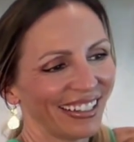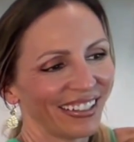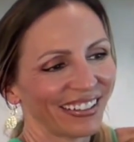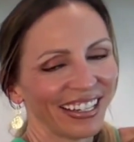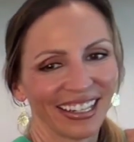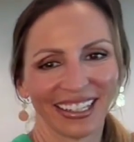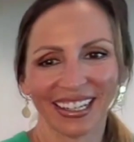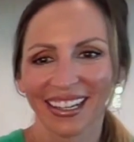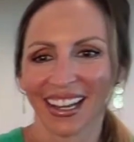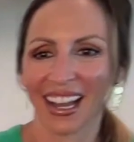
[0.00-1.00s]
Okay.
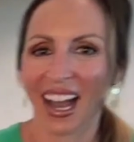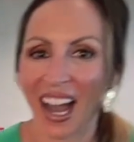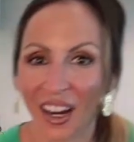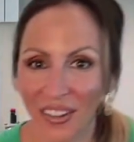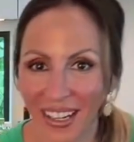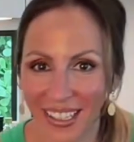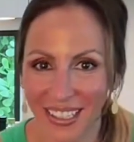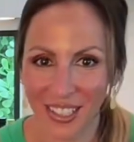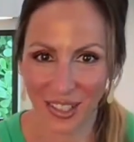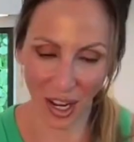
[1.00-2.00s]
All
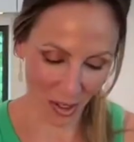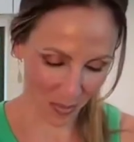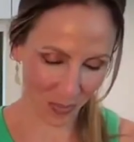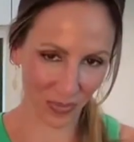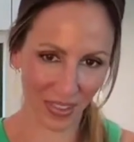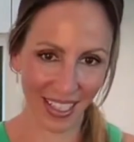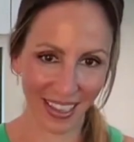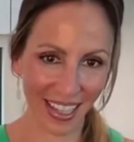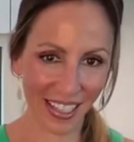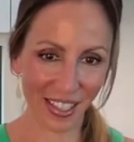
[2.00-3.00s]
right. So
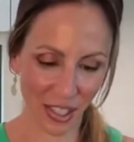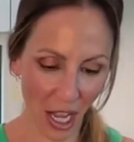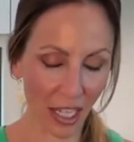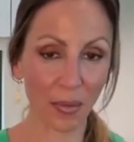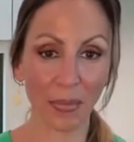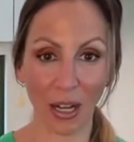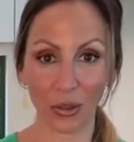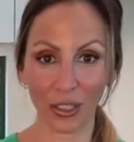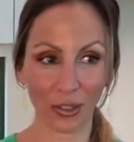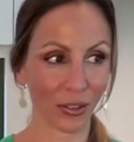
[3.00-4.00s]
let's talk about
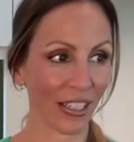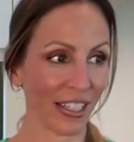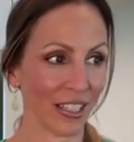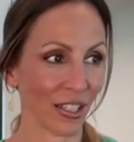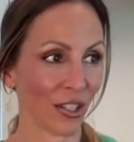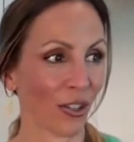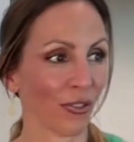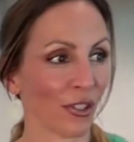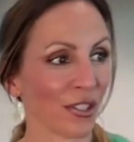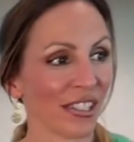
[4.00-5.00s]
the ingredients in our
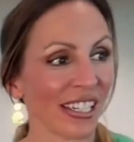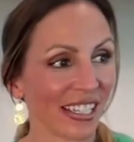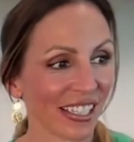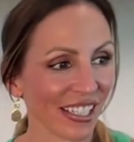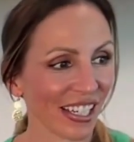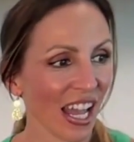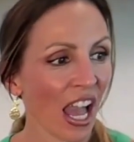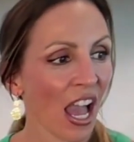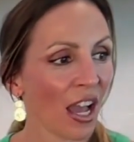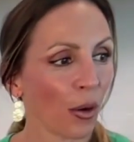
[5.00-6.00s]
first dish.
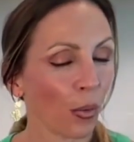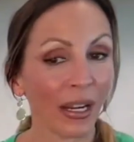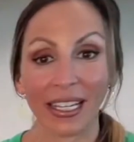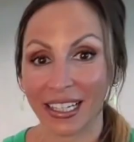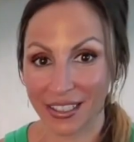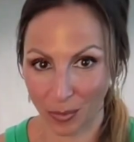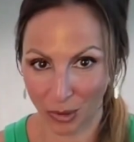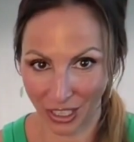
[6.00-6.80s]
We need some